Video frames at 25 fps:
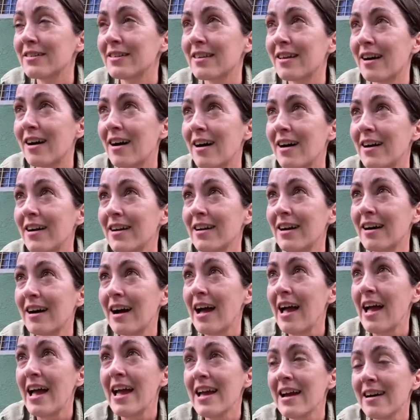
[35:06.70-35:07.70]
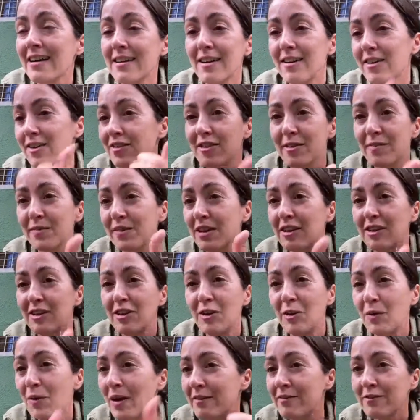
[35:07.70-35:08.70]
is that I a I learn something
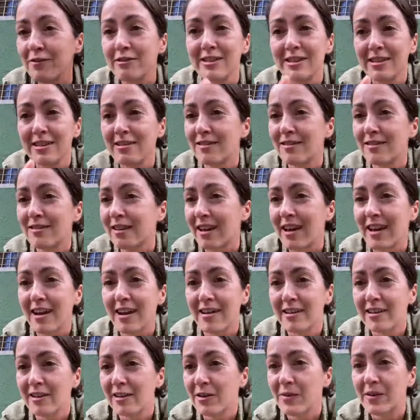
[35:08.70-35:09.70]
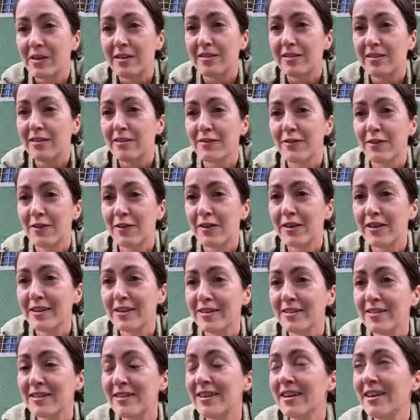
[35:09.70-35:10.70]
new every single day I go into the
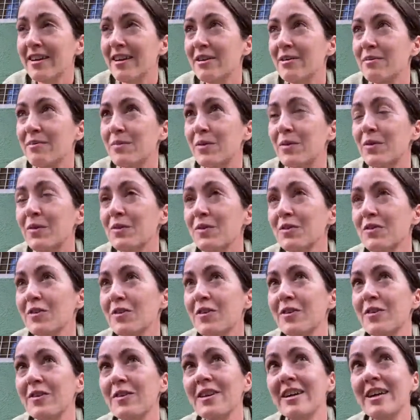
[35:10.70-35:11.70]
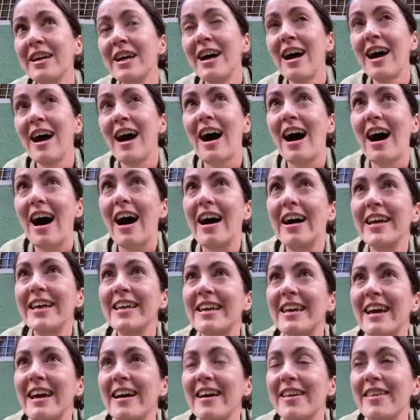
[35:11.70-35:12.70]
forest but also
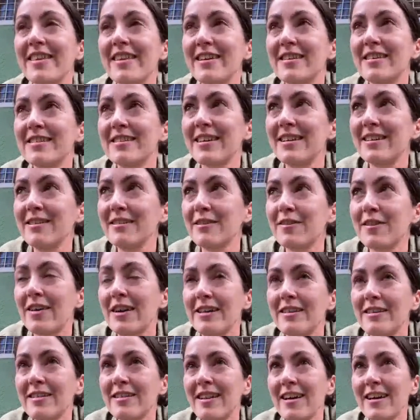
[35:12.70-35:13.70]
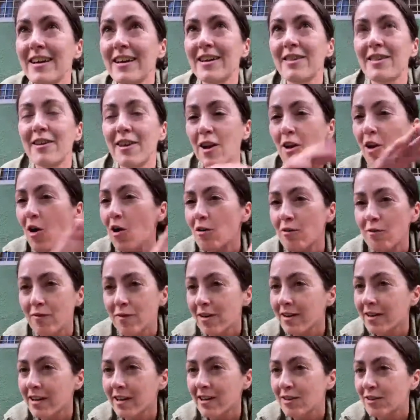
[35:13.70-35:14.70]
I get this sense of it's like the long
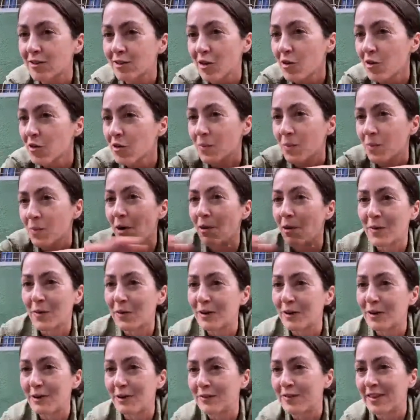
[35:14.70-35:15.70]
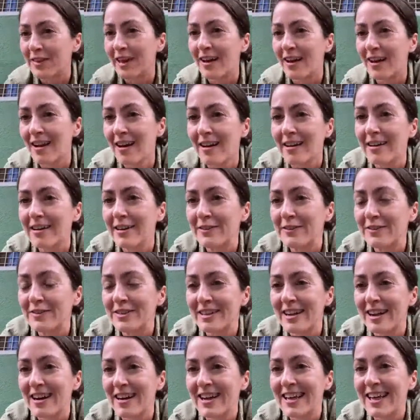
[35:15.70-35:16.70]
running soap opera of their
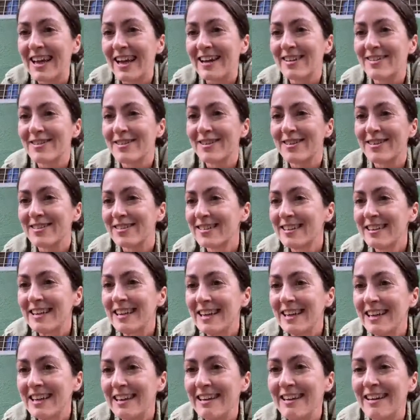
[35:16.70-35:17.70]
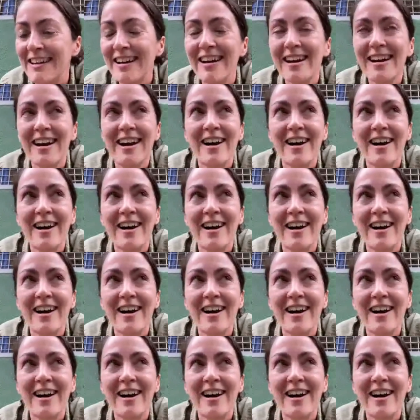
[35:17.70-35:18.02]
lives, and I get to see